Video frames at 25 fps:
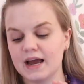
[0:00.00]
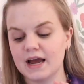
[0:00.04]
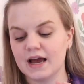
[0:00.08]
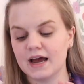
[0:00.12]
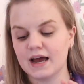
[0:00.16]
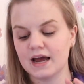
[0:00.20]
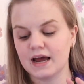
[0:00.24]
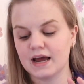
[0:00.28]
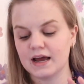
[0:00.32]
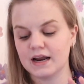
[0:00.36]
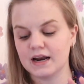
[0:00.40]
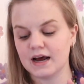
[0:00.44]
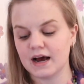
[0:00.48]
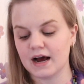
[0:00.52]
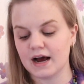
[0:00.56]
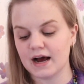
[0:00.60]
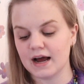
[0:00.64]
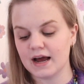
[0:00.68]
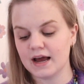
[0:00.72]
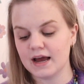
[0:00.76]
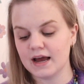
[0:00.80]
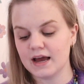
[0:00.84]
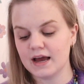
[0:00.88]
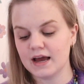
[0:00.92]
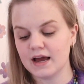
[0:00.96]
and
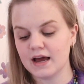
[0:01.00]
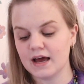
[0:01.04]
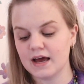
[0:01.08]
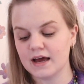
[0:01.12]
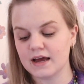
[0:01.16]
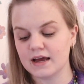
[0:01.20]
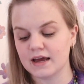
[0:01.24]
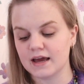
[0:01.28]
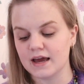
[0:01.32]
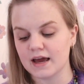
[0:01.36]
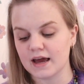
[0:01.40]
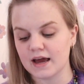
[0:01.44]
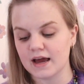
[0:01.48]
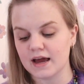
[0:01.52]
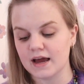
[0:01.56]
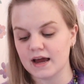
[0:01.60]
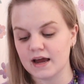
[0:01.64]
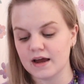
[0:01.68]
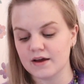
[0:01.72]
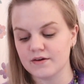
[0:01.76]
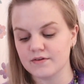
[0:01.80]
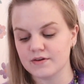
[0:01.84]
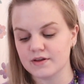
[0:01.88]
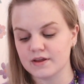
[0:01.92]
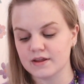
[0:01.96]
I
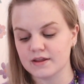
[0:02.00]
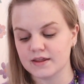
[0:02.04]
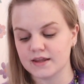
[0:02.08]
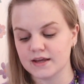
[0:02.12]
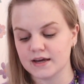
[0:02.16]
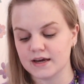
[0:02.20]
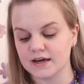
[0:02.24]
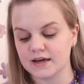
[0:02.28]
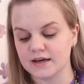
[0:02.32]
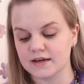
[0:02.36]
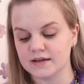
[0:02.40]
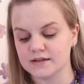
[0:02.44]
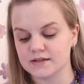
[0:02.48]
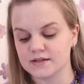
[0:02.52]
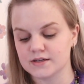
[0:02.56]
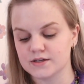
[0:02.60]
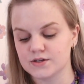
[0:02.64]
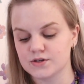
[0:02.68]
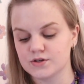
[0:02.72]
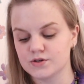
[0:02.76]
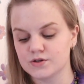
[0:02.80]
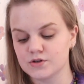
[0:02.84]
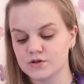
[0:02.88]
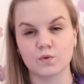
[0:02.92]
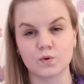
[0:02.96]
gave
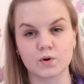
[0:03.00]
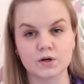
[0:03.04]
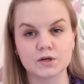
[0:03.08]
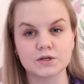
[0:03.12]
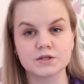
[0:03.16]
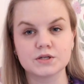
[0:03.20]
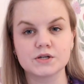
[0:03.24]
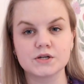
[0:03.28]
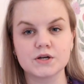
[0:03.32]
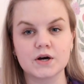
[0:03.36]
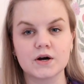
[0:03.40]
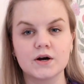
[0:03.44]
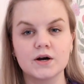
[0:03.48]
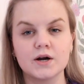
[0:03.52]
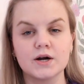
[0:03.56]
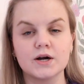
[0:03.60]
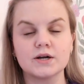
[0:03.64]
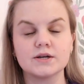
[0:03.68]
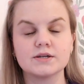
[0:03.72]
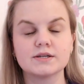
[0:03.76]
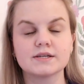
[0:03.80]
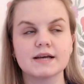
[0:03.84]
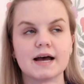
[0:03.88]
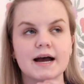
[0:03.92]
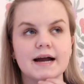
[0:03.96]
this 4
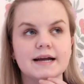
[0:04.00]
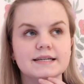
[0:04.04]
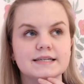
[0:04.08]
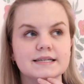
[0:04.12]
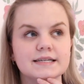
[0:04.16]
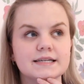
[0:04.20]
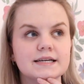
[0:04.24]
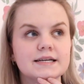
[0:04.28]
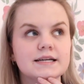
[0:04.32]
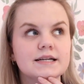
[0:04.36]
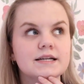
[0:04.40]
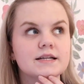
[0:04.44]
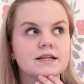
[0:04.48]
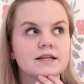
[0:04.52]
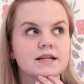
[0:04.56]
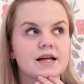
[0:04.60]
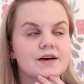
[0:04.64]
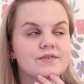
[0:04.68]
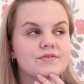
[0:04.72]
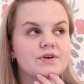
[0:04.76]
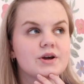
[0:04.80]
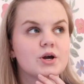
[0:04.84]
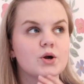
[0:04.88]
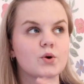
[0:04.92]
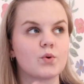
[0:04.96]
stars. I didn't
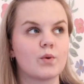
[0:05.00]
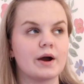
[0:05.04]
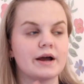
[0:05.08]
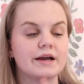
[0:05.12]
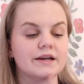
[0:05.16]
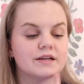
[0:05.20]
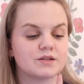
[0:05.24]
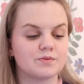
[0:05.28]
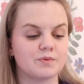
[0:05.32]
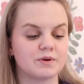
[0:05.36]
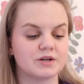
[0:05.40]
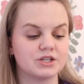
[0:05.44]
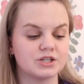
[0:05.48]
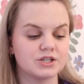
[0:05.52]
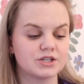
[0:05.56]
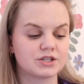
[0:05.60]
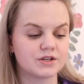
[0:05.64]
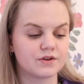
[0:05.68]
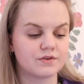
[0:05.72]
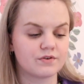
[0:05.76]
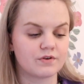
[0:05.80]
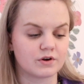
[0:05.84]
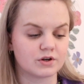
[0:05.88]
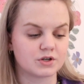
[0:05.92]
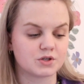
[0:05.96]
love it quite as much as
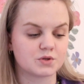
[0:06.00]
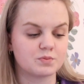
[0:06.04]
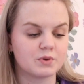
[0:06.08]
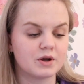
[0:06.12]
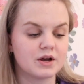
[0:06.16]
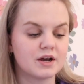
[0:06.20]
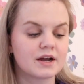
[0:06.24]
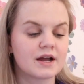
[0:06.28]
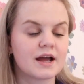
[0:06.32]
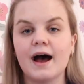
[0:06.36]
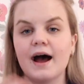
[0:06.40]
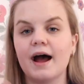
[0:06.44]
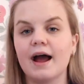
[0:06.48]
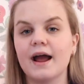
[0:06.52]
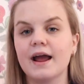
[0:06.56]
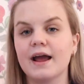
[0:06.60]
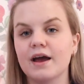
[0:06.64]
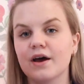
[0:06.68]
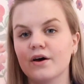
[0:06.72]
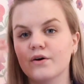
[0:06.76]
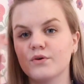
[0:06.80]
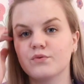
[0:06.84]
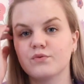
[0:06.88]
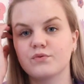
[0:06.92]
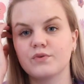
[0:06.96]
the first book.
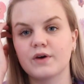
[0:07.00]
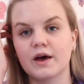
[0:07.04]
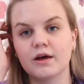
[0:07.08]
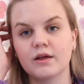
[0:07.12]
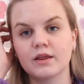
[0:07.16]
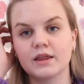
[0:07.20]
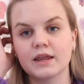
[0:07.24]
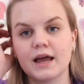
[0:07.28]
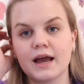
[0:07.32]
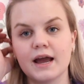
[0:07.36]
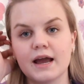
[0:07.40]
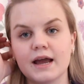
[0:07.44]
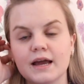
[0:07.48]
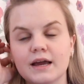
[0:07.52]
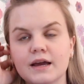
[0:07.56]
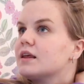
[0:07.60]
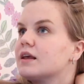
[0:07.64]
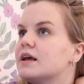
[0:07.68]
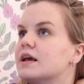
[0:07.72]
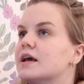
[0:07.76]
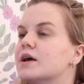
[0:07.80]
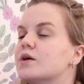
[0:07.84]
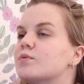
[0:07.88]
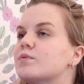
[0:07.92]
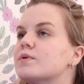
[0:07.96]
I felt like
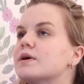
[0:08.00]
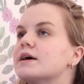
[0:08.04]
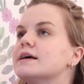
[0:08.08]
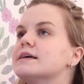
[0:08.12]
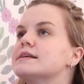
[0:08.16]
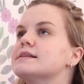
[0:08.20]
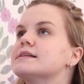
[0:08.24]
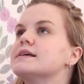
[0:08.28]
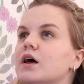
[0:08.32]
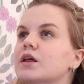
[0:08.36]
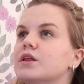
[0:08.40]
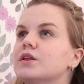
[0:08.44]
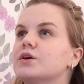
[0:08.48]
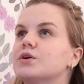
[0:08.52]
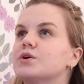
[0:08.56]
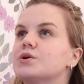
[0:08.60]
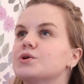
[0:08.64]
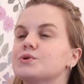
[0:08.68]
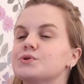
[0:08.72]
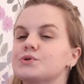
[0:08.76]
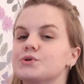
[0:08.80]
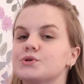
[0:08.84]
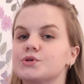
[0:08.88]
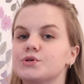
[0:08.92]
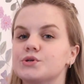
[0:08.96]
it was a
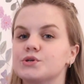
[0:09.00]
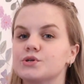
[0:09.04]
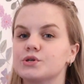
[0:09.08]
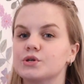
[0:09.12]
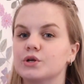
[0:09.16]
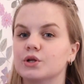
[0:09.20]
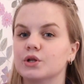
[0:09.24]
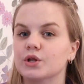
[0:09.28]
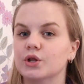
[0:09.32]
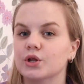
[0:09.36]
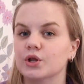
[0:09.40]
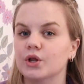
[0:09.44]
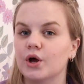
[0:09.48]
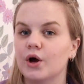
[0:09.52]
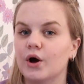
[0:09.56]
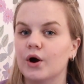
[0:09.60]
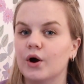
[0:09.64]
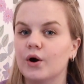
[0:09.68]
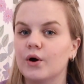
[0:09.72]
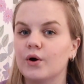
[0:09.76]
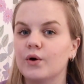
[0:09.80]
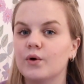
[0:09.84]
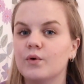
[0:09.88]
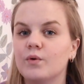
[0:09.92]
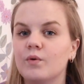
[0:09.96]
little
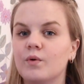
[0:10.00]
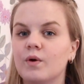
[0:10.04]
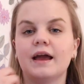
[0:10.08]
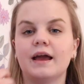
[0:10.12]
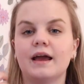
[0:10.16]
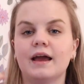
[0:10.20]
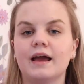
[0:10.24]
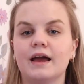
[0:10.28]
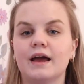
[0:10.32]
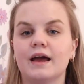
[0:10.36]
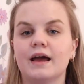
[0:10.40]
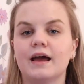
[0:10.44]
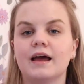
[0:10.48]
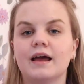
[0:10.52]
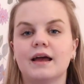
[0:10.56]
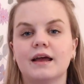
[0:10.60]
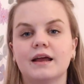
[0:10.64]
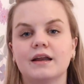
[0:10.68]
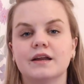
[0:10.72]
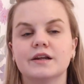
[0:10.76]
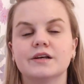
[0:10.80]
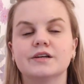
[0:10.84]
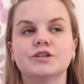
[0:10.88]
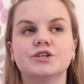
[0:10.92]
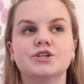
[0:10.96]
slow
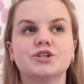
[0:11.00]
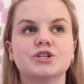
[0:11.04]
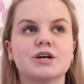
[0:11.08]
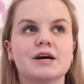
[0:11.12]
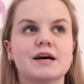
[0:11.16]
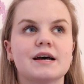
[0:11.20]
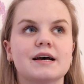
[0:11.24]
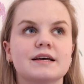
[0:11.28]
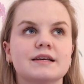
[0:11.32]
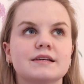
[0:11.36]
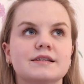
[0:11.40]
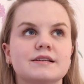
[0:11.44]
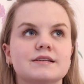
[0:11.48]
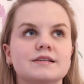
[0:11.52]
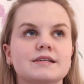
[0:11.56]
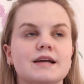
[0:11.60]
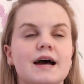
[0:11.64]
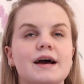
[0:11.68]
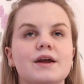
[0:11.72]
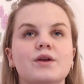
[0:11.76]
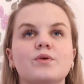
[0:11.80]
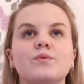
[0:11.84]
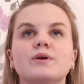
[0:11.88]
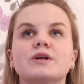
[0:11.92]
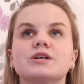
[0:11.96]
and just,
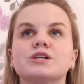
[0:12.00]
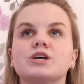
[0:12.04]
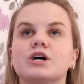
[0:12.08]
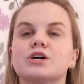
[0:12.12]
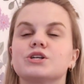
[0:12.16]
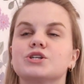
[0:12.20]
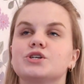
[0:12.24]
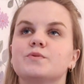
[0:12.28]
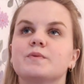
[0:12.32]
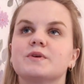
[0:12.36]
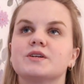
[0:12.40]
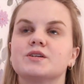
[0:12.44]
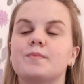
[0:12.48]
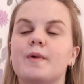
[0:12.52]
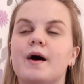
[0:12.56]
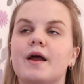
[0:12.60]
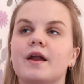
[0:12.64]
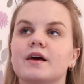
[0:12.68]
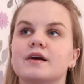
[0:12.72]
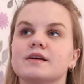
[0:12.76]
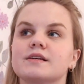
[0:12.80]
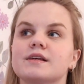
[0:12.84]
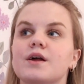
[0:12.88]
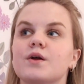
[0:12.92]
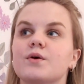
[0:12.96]
I don't want to talk too much about
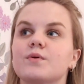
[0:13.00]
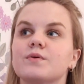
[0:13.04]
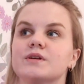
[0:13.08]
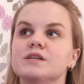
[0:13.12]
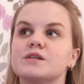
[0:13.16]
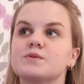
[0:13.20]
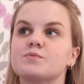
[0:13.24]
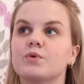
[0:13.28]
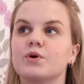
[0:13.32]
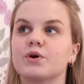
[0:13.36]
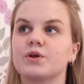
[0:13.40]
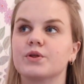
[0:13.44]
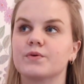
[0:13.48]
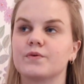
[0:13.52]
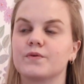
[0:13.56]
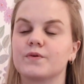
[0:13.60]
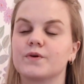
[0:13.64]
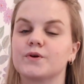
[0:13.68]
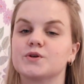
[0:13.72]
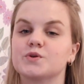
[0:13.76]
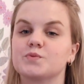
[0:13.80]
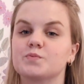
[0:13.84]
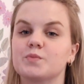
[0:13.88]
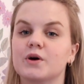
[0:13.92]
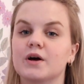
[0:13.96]
it because I don't want to spoil the
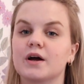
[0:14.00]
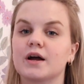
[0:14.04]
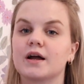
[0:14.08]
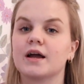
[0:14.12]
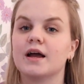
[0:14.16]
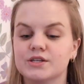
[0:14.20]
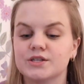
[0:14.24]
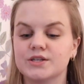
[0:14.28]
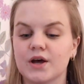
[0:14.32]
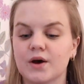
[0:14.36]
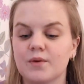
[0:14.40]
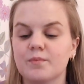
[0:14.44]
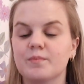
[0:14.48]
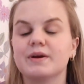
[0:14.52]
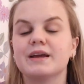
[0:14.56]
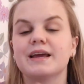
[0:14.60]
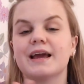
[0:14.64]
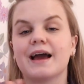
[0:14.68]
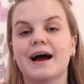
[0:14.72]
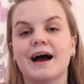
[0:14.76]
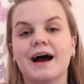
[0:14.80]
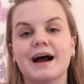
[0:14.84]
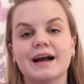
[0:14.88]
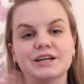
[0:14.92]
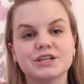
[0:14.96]
first book. So, but
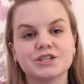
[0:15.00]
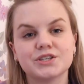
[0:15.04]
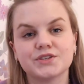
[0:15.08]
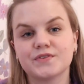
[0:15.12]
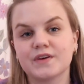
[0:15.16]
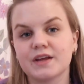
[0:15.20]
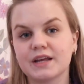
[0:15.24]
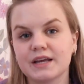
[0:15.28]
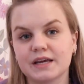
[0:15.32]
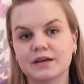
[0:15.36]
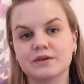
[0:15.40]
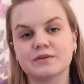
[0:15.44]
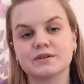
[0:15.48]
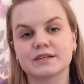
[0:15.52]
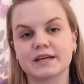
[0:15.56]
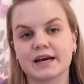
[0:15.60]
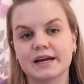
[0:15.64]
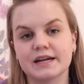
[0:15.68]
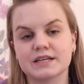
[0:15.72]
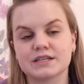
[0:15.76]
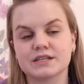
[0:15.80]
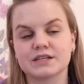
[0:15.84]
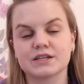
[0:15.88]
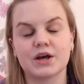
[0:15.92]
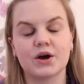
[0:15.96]
yeah, I just felt like it was
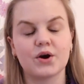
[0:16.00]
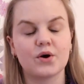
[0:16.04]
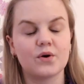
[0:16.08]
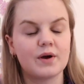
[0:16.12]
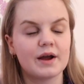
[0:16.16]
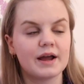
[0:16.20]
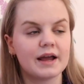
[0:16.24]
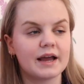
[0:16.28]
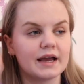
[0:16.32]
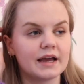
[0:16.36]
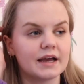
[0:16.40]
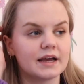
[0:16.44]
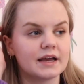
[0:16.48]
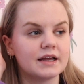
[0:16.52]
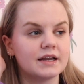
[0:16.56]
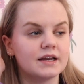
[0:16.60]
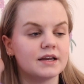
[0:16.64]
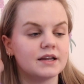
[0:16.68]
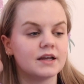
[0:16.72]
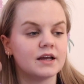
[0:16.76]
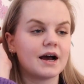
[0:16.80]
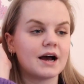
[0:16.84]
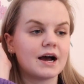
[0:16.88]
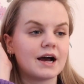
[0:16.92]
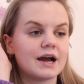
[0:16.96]
kind of slow,
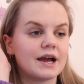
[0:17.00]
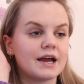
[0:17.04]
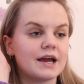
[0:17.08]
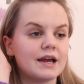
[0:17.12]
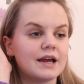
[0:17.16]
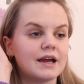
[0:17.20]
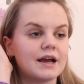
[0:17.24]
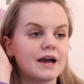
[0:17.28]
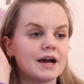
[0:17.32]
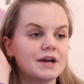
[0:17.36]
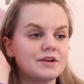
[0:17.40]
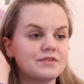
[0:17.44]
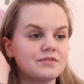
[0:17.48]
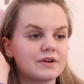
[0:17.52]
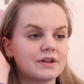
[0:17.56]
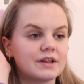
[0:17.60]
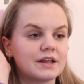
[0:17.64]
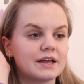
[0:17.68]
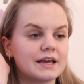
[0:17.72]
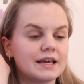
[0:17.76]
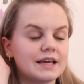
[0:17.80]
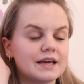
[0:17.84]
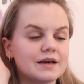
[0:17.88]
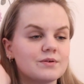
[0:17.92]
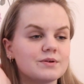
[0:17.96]
and I felt
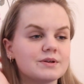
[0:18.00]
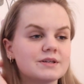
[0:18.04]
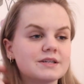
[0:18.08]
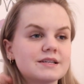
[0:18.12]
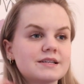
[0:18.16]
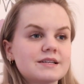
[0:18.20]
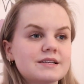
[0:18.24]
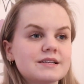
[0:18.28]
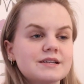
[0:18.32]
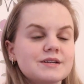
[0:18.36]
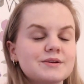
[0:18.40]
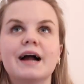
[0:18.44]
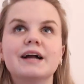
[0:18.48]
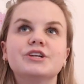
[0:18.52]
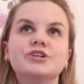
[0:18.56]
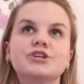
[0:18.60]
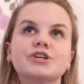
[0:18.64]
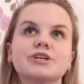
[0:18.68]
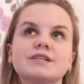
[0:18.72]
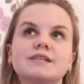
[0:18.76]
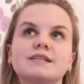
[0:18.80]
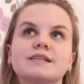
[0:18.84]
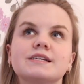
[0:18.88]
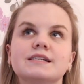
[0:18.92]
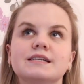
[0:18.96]
like it was, I
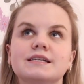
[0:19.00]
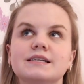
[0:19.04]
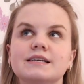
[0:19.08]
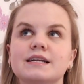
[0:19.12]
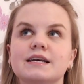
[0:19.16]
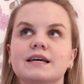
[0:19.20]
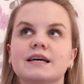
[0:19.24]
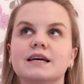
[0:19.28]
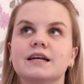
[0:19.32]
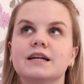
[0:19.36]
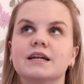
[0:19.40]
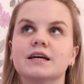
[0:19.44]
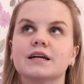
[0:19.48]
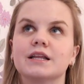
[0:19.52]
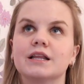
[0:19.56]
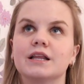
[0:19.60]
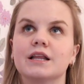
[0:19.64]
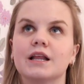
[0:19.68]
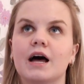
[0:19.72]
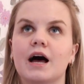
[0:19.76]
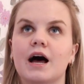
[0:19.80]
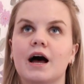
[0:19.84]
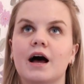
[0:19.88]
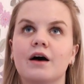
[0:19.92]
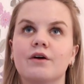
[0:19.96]
just didn't
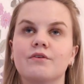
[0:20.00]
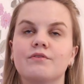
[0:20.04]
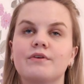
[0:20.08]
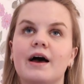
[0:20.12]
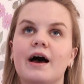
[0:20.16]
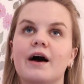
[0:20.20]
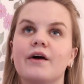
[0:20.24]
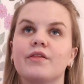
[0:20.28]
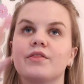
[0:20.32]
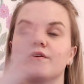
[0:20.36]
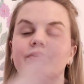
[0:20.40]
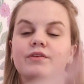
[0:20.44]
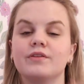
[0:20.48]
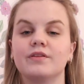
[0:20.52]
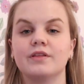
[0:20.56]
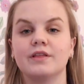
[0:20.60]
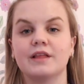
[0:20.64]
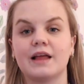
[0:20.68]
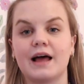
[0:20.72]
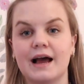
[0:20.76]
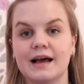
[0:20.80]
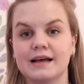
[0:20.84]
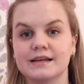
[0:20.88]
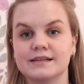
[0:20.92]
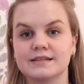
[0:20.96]
love how the
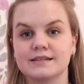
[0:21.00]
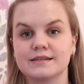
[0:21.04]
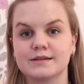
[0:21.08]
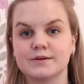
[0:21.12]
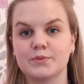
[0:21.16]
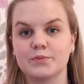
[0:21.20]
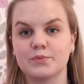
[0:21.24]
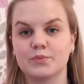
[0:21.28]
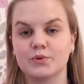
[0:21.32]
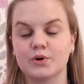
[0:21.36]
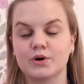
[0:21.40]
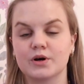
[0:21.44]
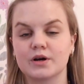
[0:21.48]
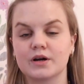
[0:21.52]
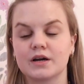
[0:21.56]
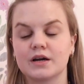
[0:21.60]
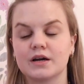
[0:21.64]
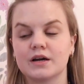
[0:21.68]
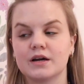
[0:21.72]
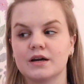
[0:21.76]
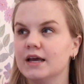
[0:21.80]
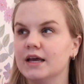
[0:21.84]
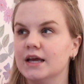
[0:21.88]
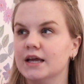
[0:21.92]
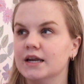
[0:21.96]
last book
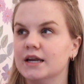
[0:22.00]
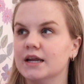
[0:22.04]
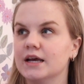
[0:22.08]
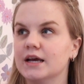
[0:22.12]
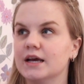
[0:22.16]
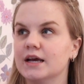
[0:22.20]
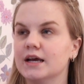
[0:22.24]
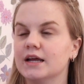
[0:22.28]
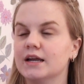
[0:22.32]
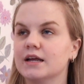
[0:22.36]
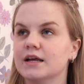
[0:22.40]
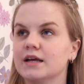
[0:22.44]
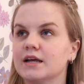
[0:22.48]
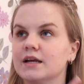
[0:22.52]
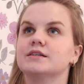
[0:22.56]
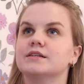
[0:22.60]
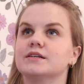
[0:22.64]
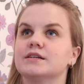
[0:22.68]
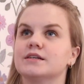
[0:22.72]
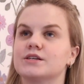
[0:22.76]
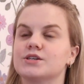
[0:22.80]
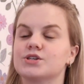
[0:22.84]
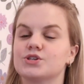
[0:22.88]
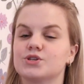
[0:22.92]
ended to